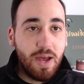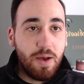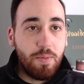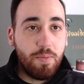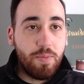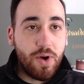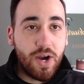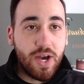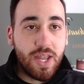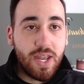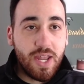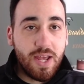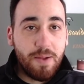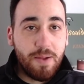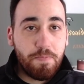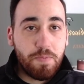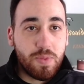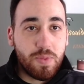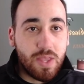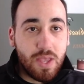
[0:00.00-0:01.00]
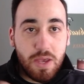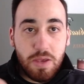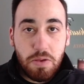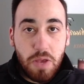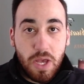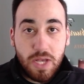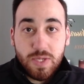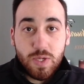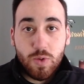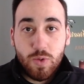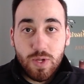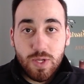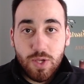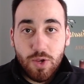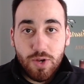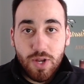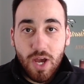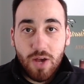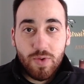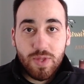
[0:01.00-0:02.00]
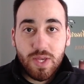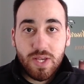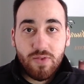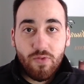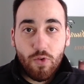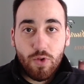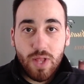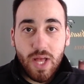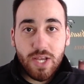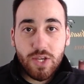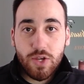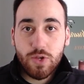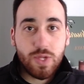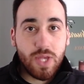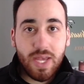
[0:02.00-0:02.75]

But as soon as you're done with these four lectures,